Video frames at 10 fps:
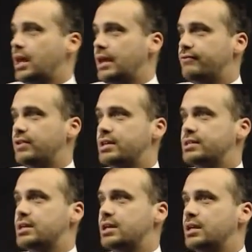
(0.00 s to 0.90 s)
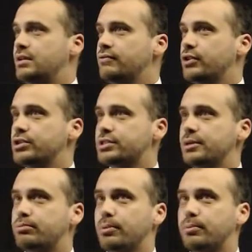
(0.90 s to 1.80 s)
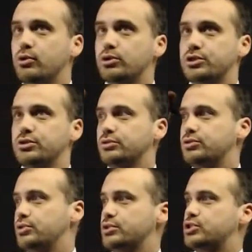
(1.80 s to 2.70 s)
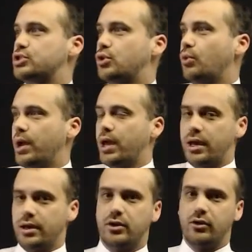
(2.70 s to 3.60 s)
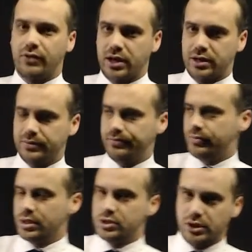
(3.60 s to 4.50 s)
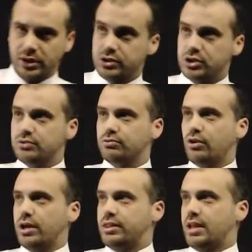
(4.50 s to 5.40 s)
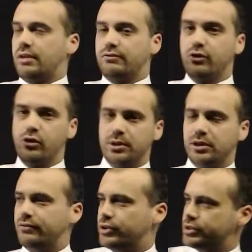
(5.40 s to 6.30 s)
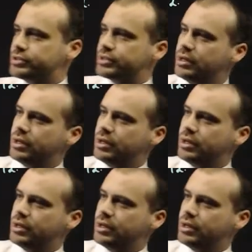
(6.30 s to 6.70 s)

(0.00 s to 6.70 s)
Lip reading: f is inversely proportional to the square of r. So let's just write that formula first.